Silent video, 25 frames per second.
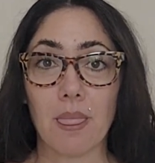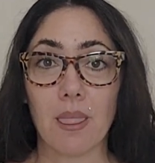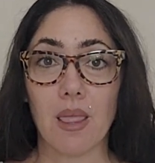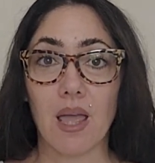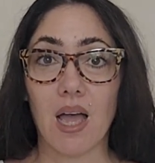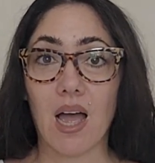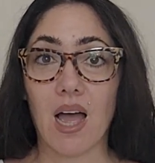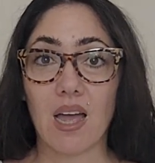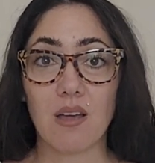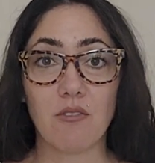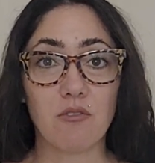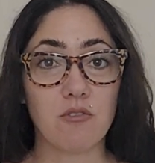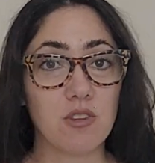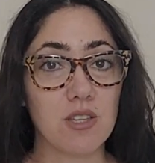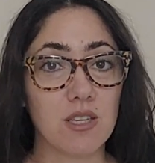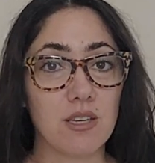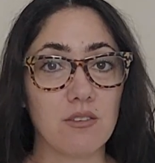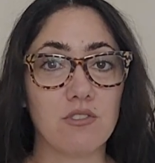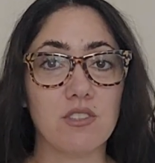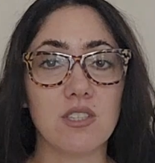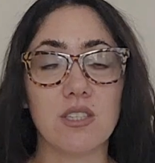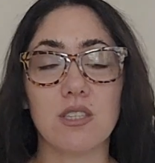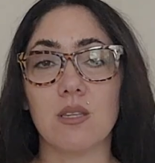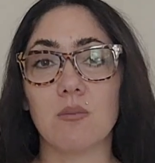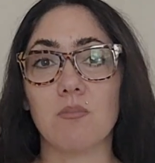I've
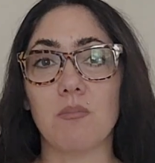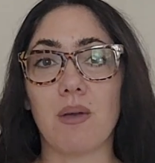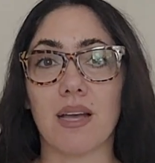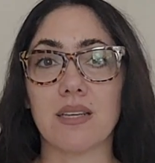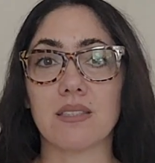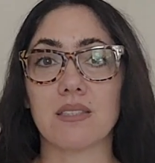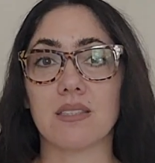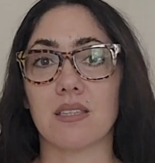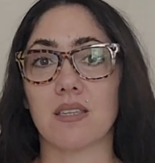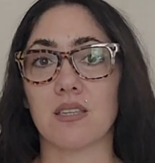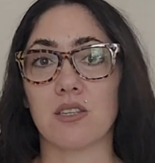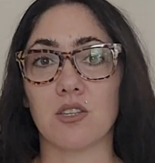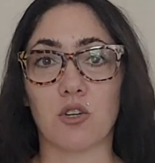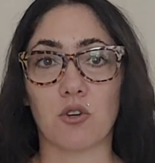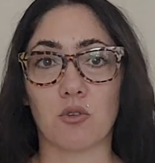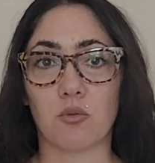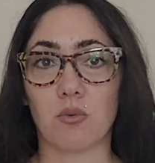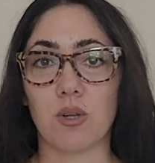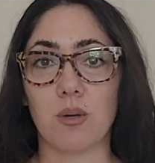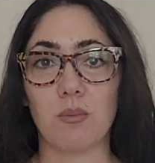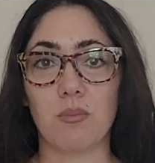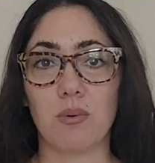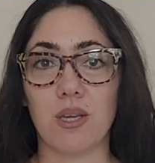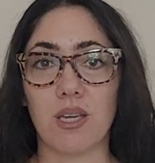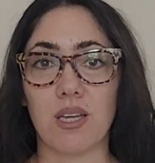lived in the Mexican
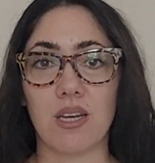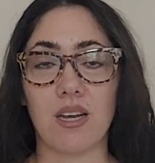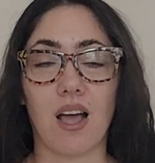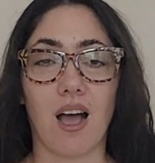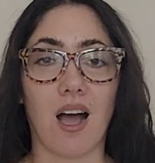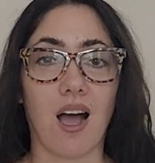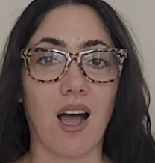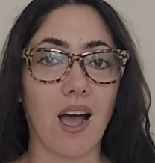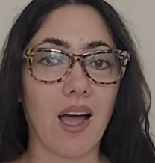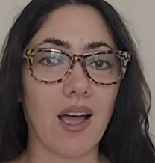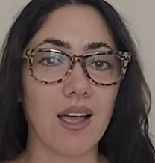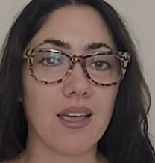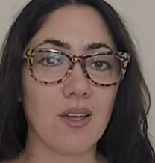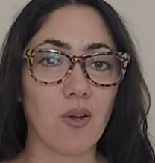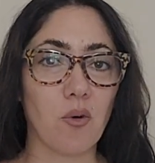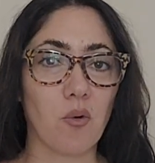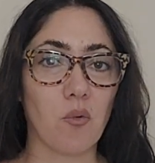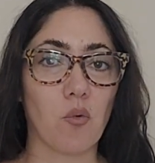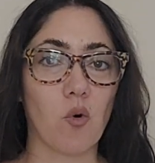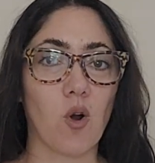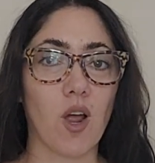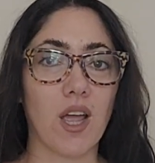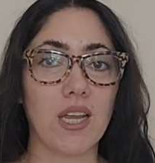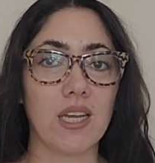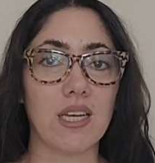Caribbean. I
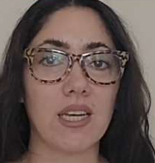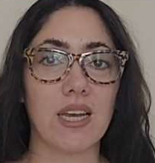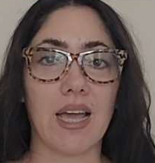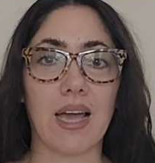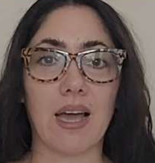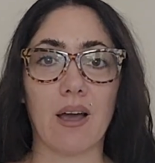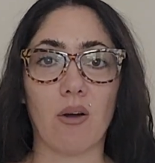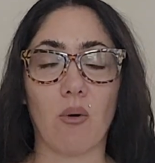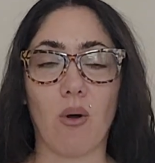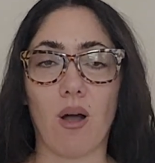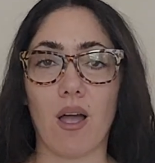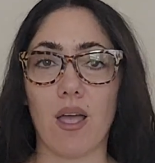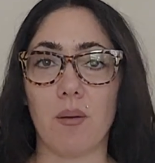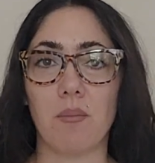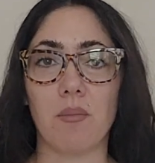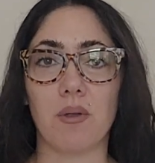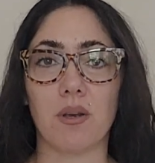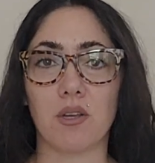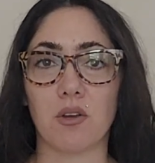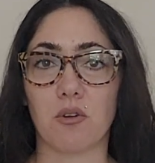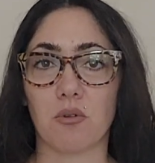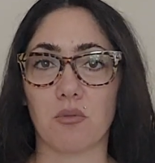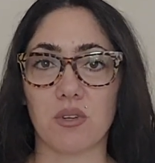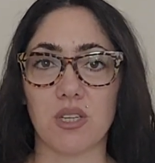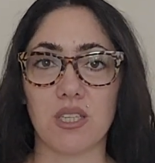right now am
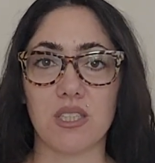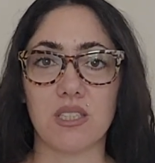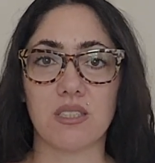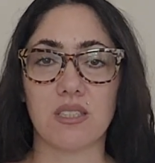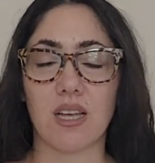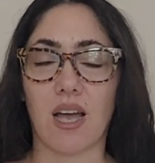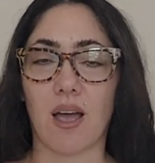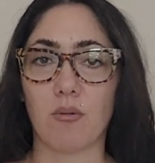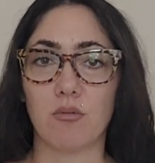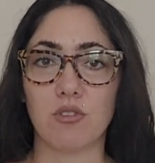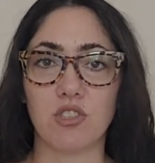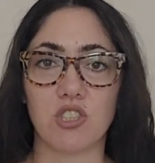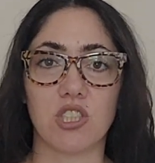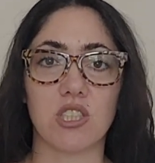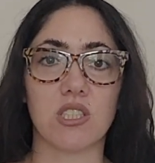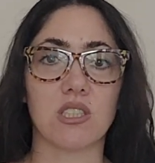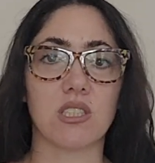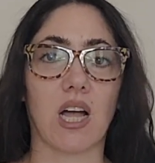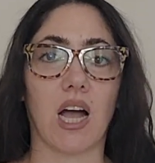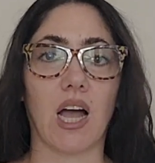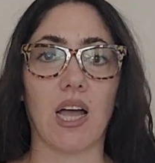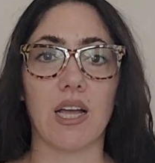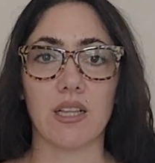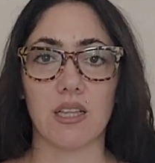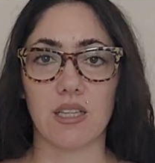in Greece. I was just
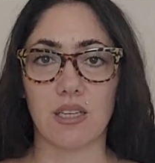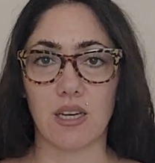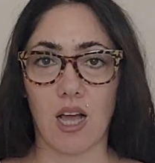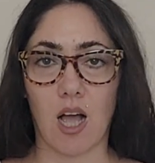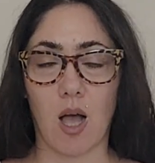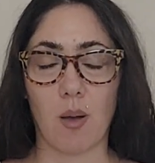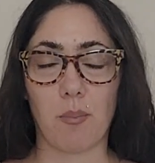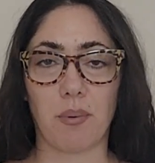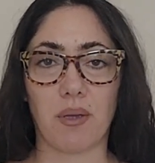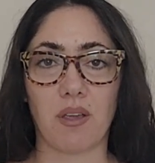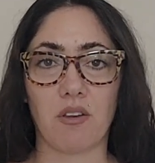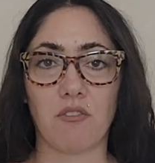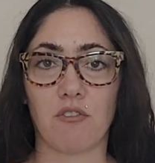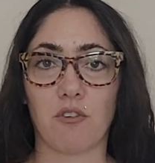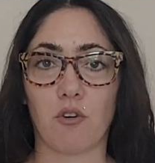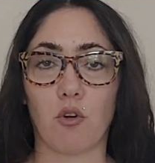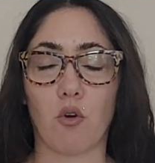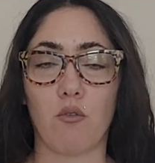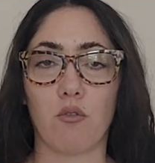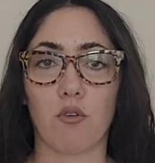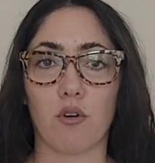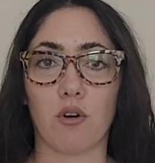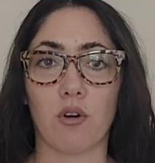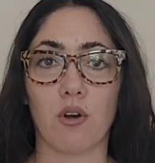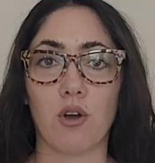island hopping for
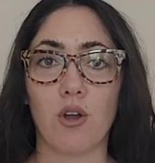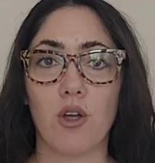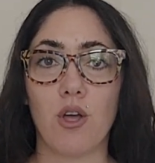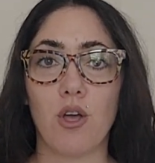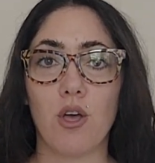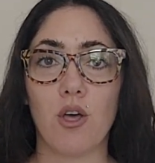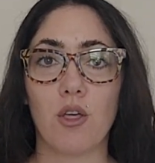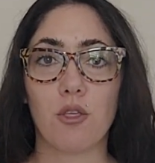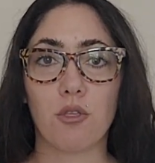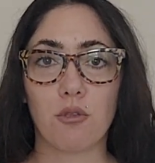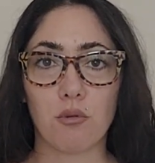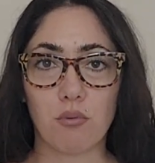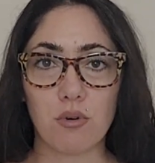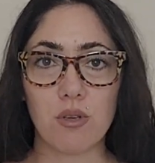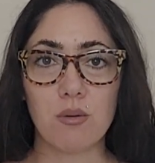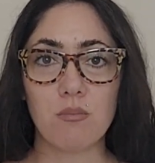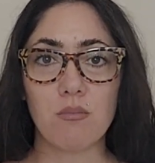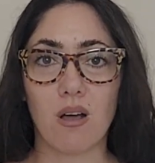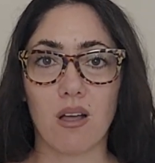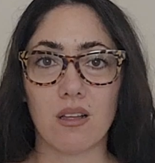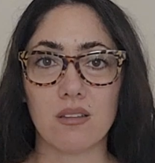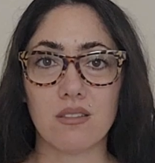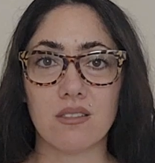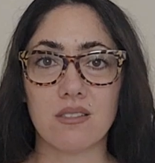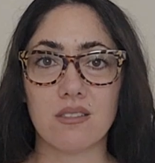over 3
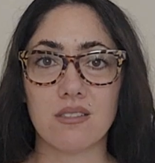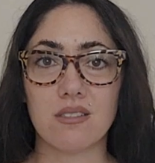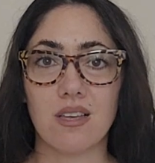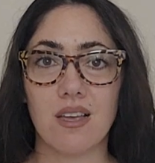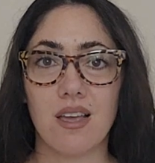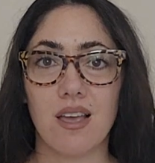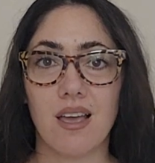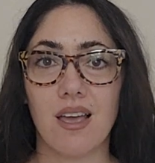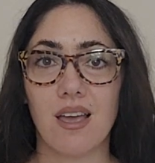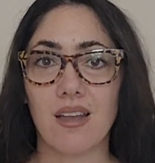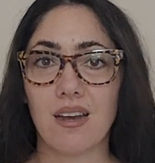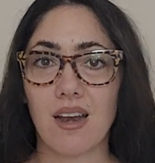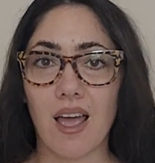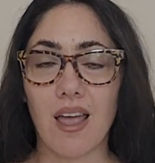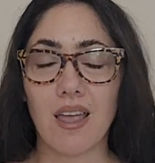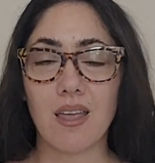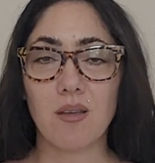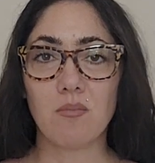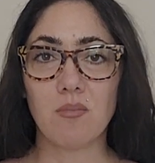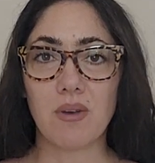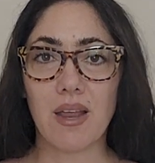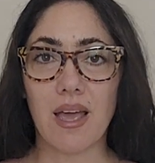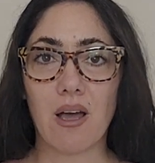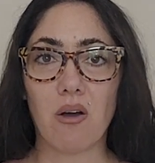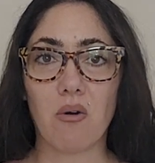months, and I
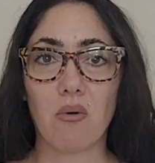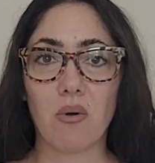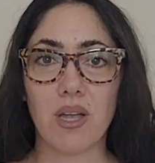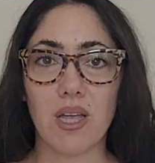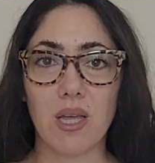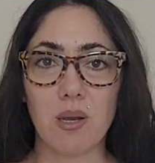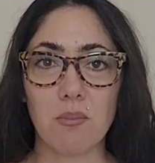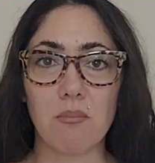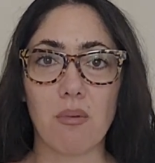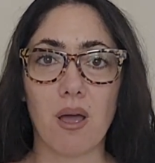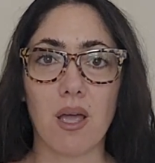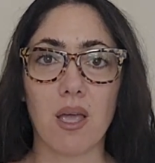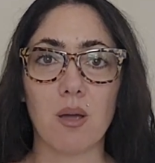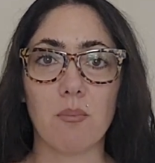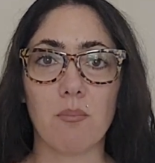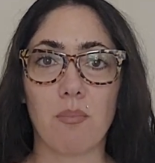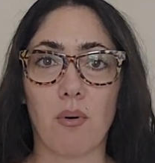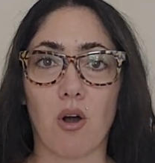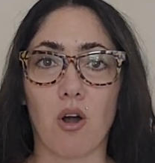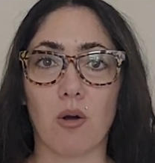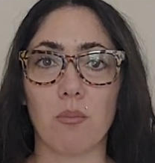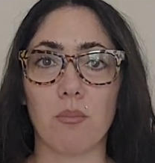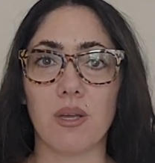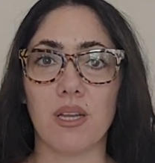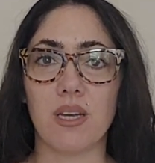am now in my
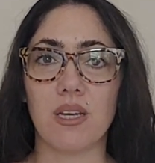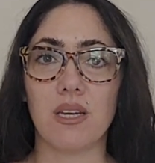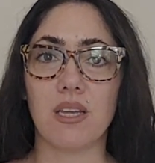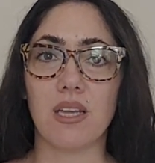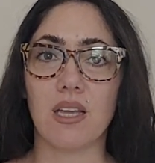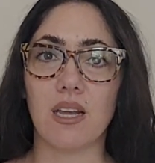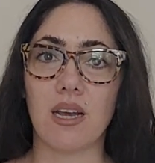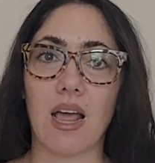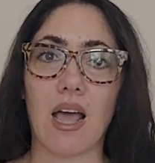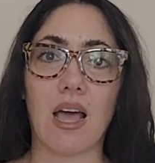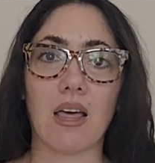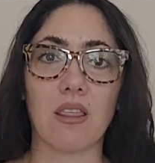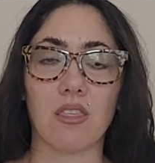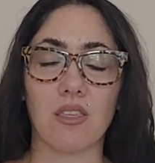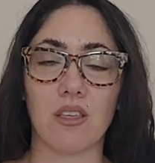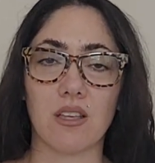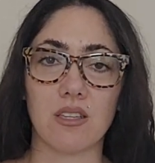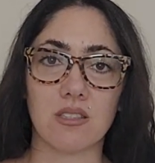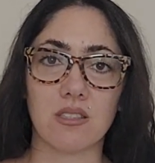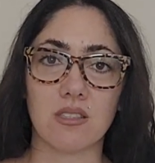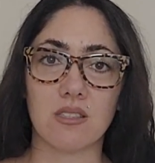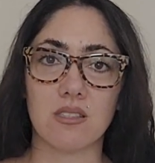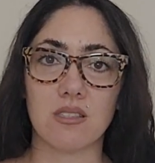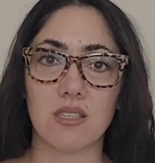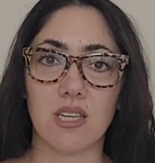apartment in
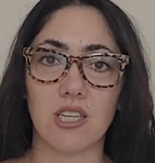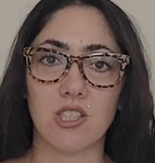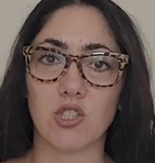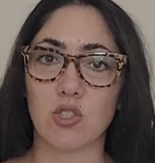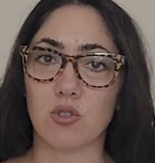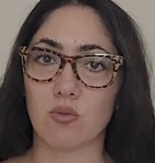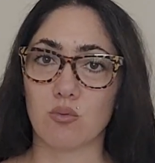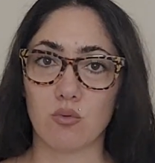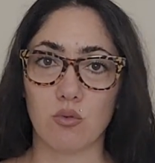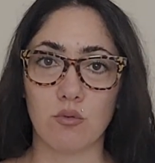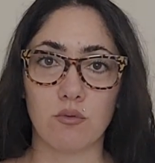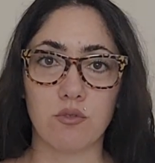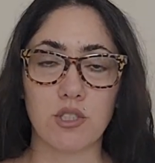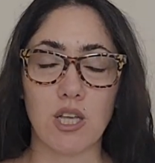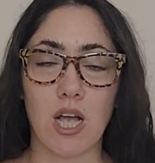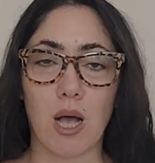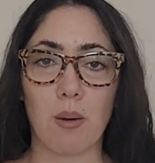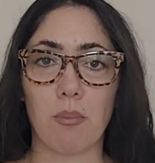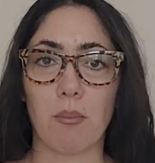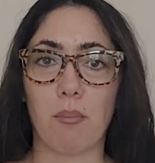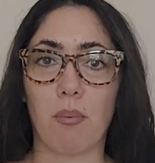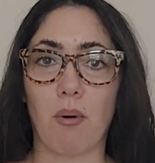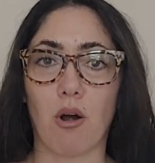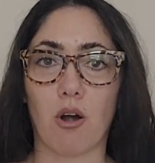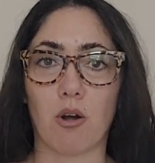Athens. It's a
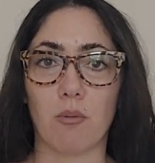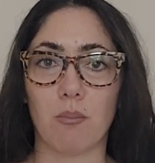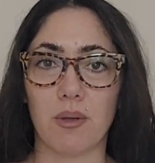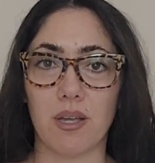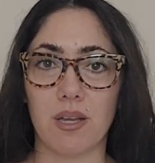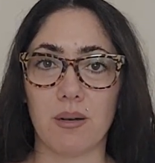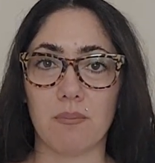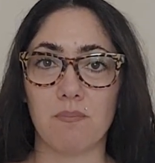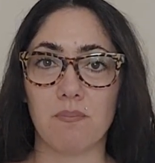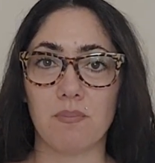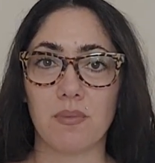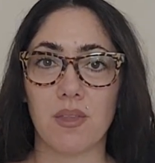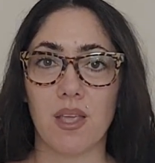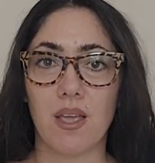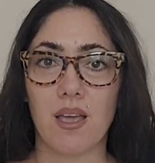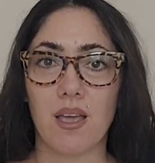rooftop apartment.